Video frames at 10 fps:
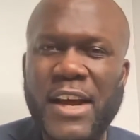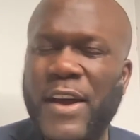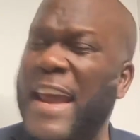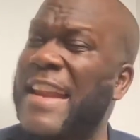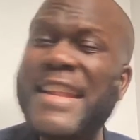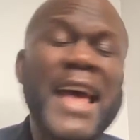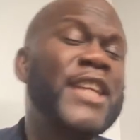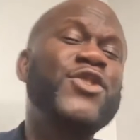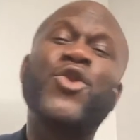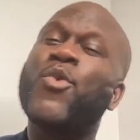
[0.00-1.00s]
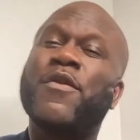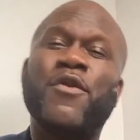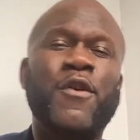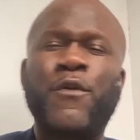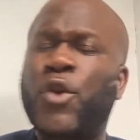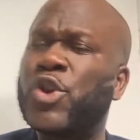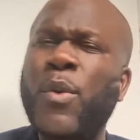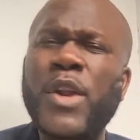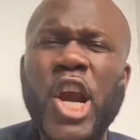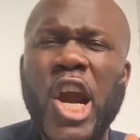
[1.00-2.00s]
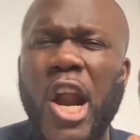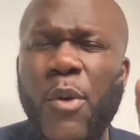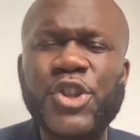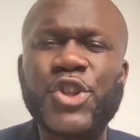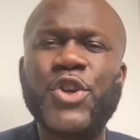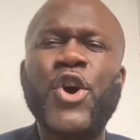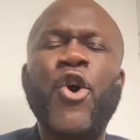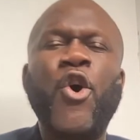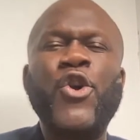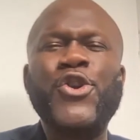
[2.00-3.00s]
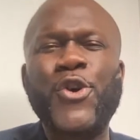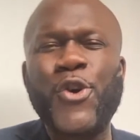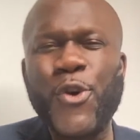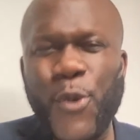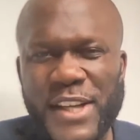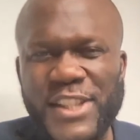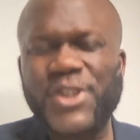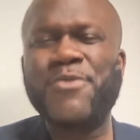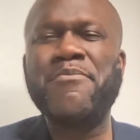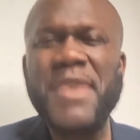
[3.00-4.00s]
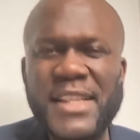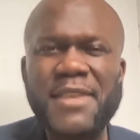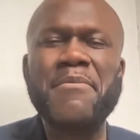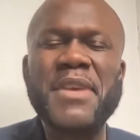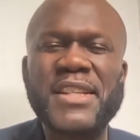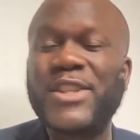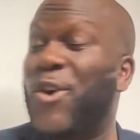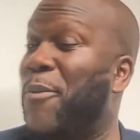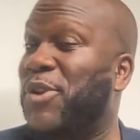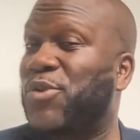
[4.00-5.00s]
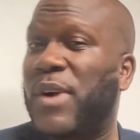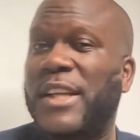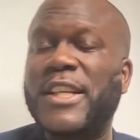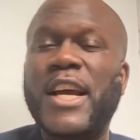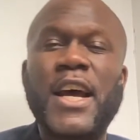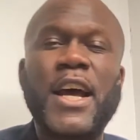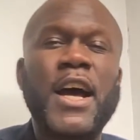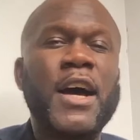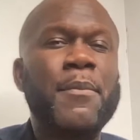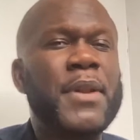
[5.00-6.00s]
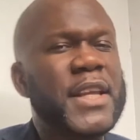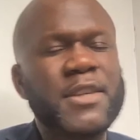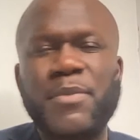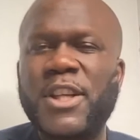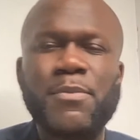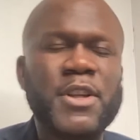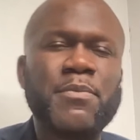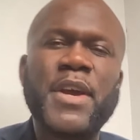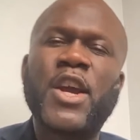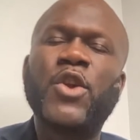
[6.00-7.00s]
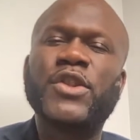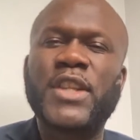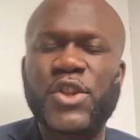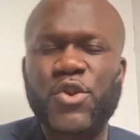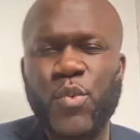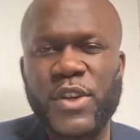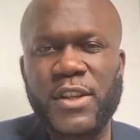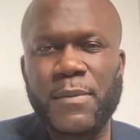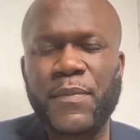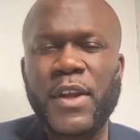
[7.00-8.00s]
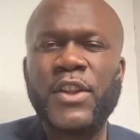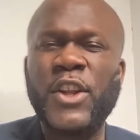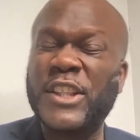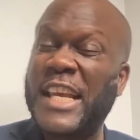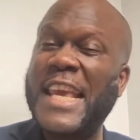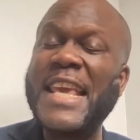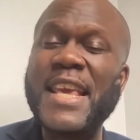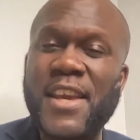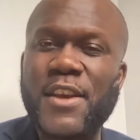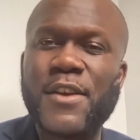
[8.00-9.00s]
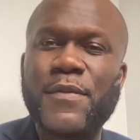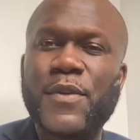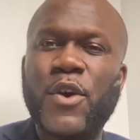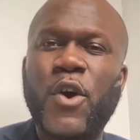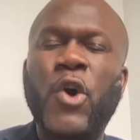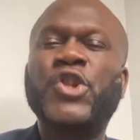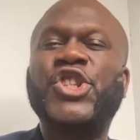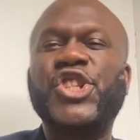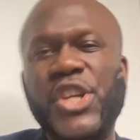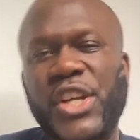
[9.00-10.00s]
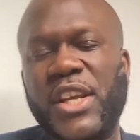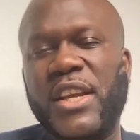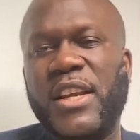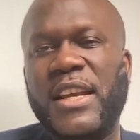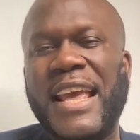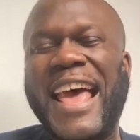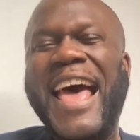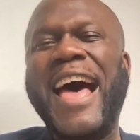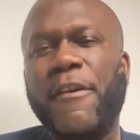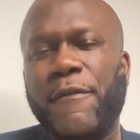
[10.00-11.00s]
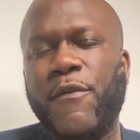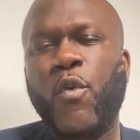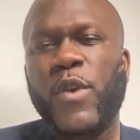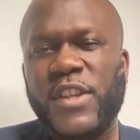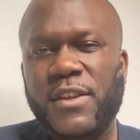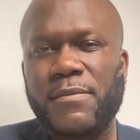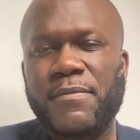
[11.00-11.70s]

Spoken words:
And that is not the will of God for you. So I want to encourage you on your quest to meet Mr. or Miss Right. Please, please, please pay close attention to wisdom. Does he or she have wisdom?